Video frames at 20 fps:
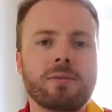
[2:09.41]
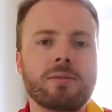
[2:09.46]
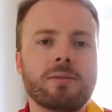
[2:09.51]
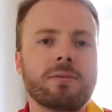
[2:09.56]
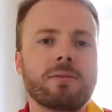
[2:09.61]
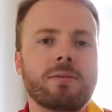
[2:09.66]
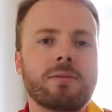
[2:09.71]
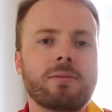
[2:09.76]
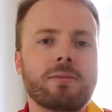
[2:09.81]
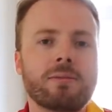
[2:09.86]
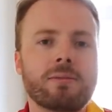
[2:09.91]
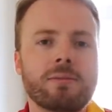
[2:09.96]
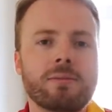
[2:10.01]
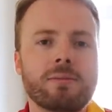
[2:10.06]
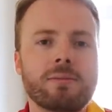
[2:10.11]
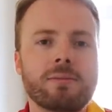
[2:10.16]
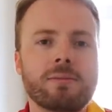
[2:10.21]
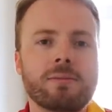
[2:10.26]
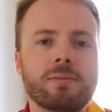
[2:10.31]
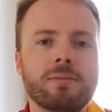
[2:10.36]

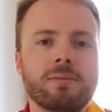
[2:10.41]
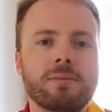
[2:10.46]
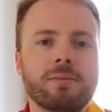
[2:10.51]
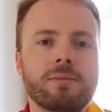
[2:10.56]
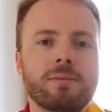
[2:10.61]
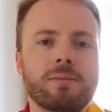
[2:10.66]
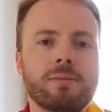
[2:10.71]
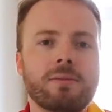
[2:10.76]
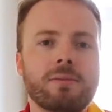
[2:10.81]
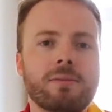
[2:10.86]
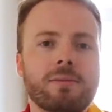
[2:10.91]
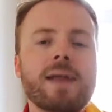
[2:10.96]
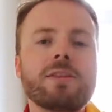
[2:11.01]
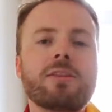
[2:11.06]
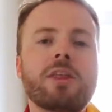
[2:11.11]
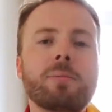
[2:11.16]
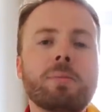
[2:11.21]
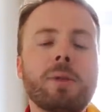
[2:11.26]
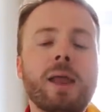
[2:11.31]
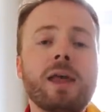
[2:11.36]

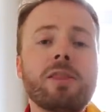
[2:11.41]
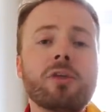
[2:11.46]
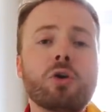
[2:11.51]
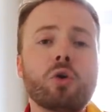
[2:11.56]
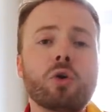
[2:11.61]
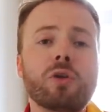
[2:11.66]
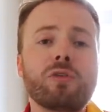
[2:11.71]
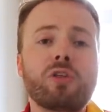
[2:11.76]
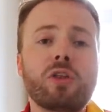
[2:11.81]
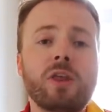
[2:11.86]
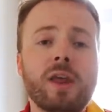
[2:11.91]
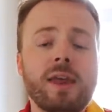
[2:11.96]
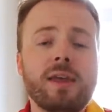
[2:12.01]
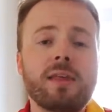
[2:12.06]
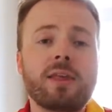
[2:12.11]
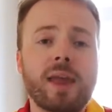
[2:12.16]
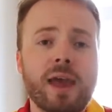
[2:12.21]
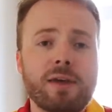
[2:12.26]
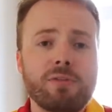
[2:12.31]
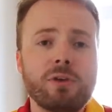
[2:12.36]
And to play the chord of
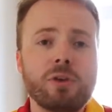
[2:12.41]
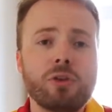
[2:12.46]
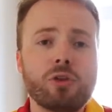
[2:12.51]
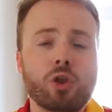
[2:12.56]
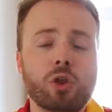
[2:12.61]
C7,